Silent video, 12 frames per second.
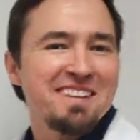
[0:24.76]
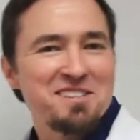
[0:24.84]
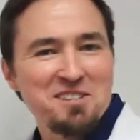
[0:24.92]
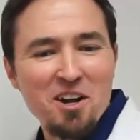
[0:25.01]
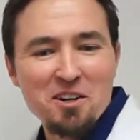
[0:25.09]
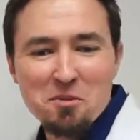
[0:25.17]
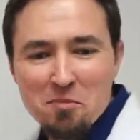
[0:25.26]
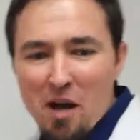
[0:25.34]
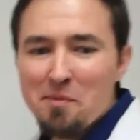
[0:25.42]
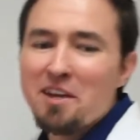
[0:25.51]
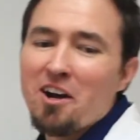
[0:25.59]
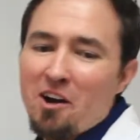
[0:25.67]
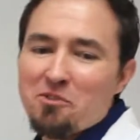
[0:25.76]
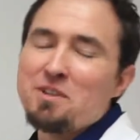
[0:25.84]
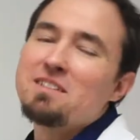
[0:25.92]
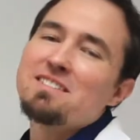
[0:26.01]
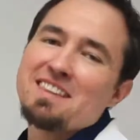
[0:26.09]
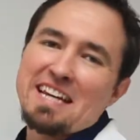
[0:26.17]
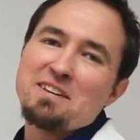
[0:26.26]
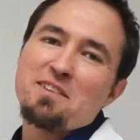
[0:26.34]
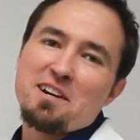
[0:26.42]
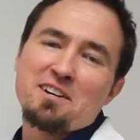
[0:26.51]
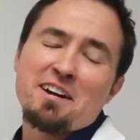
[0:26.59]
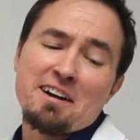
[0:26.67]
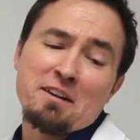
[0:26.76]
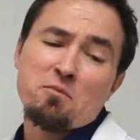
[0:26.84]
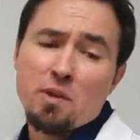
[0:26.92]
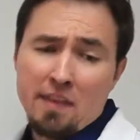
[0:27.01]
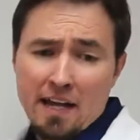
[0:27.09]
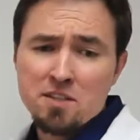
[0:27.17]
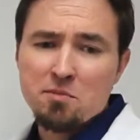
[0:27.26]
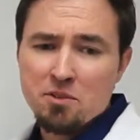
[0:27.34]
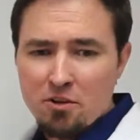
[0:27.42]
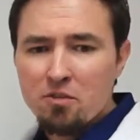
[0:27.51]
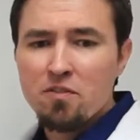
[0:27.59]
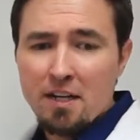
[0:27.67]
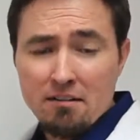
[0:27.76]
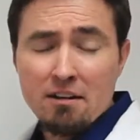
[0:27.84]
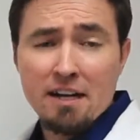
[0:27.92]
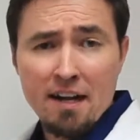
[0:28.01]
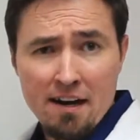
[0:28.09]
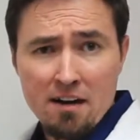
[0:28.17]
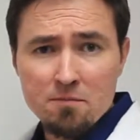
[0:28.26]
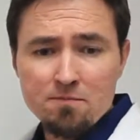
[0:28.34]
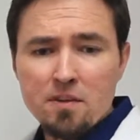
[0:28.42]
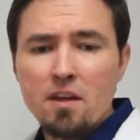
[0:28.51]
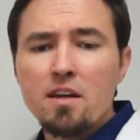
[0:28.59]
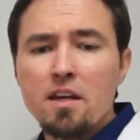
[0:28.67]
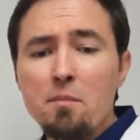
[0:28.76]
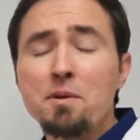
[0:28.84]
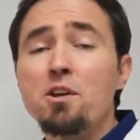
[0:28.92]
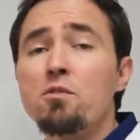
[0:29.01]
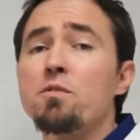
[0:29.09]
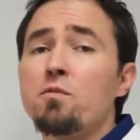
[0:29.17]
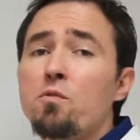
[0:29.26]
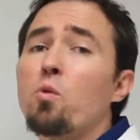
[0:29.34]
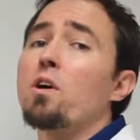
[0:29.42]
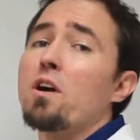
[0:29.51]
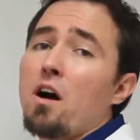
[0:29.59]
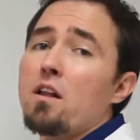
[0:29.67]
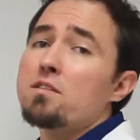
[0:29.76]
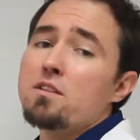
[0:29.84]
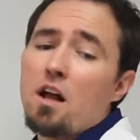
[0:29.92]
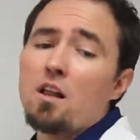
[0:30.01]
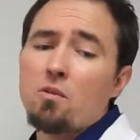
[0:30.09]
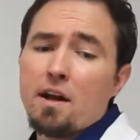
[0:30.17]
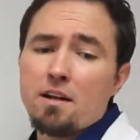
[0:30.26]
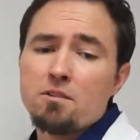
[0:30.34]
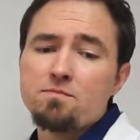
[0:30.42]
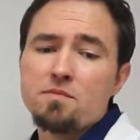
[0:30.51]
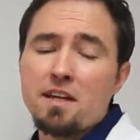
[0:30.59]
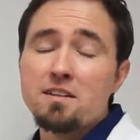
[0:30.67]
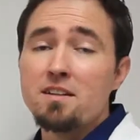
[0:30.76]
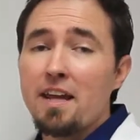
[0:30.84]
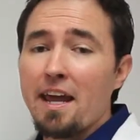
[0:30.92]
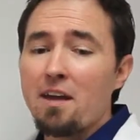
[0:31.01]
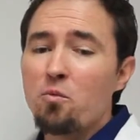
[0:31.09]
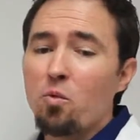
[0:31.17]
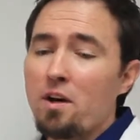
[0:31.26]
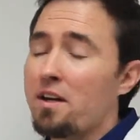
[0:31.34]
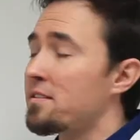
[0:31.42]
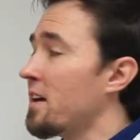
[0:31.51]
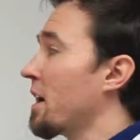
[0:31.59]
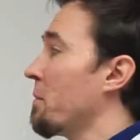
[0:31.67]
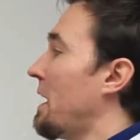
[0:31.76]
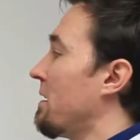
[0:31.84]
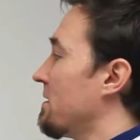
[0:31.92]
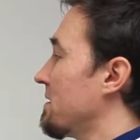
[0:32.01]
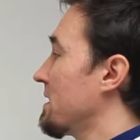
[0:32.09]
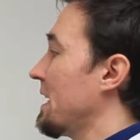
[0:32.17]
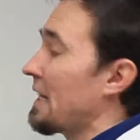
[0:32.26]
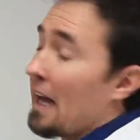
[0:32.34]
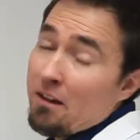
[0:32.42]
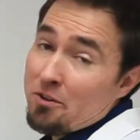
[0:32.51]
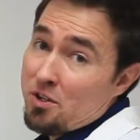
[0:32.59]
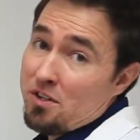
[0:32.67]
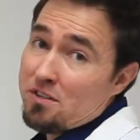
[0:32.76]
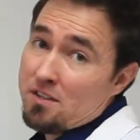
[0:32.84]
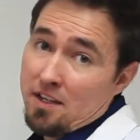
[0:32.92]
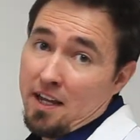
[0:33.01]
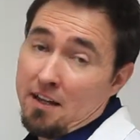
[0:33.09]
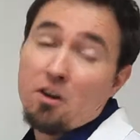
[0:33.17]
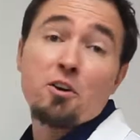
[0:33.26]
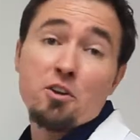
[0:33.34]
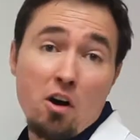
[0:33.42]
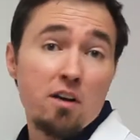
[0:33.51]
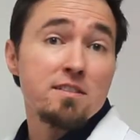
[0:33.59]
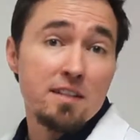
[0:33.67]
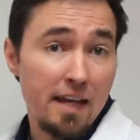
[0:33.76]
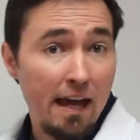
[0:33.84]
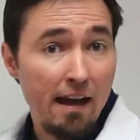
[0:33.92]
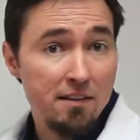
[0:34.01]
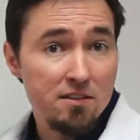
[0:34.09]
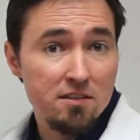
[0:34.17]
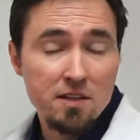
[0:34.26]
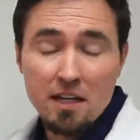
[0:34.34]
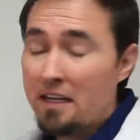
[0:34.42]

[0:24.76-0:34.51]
This is Dr. Bobby Cawthron, lead veterinarian with Aspen Veterinary Care, coming to you from Fort Collins, Colorado. And today we're going to talk about skin allergies in our dogs and cats.